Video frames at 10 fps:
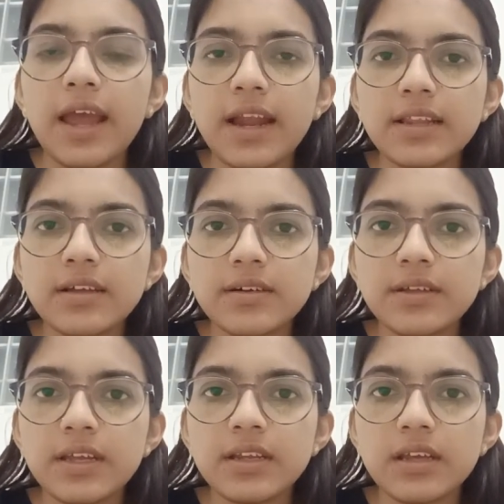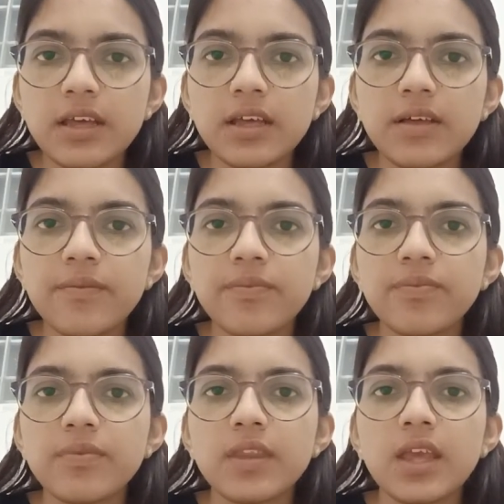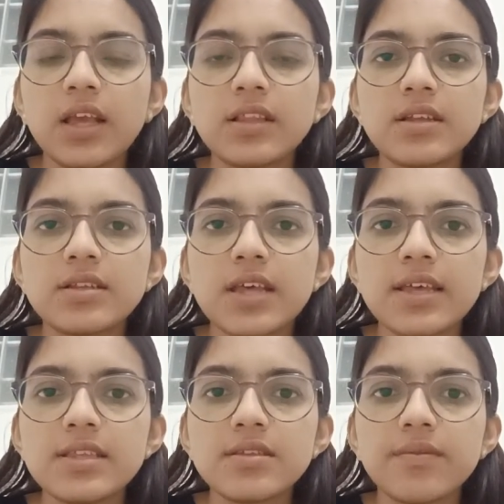And the exercise